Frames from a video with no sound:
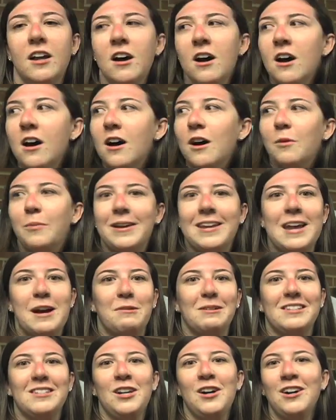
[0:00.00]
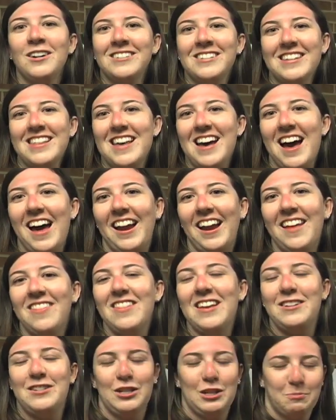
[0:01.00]
oh, we know a song to that. And
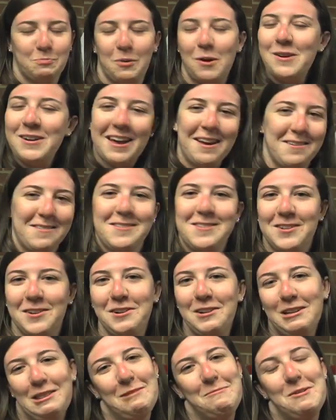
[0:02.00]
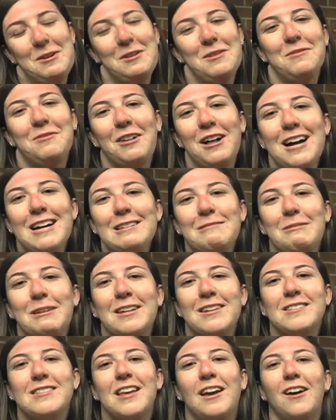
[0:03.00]
they just broke out in song in the middle of class
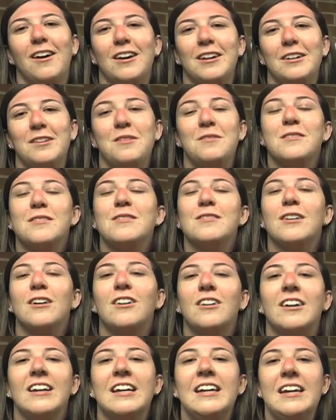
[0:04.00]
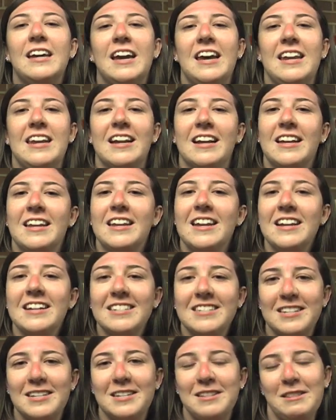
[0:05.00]
because they already knew the song. And it
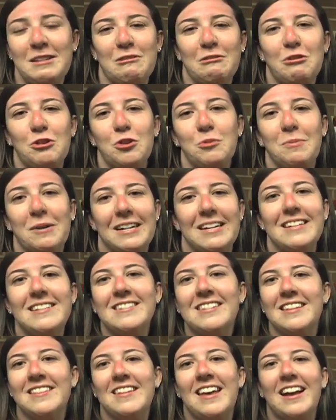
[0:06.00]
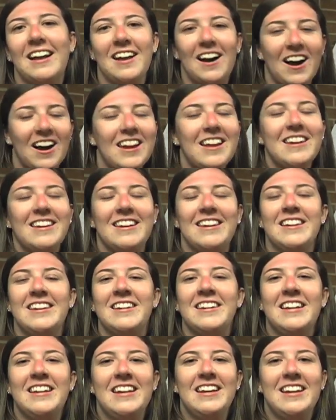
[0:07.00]
connected in their little brains and they got it and it
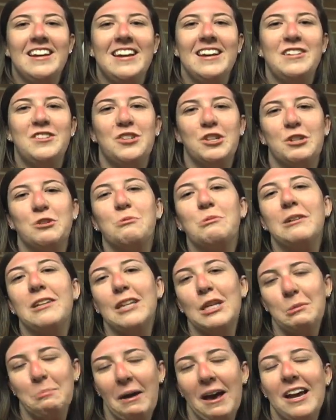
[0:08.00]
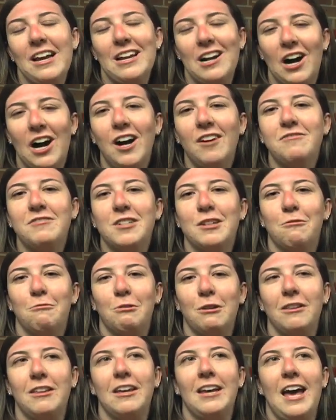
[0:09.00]
it's just really paid off to
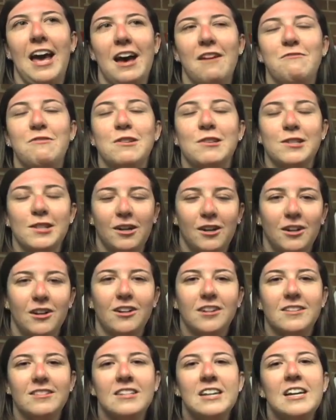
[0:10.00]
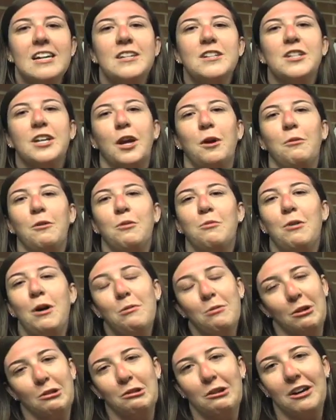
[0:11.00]
really have the songs to go with what
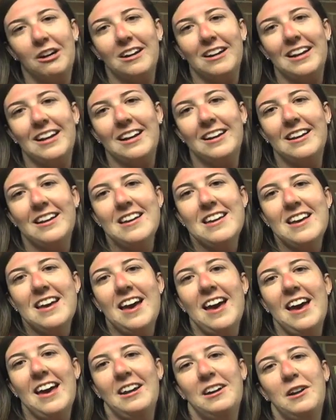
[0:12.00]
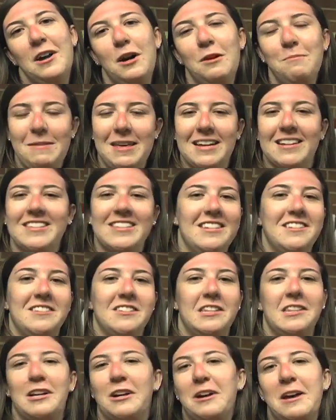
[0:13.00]
we're learning and it all makes sense
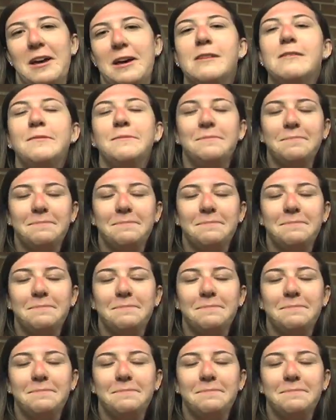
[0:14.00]
in their head.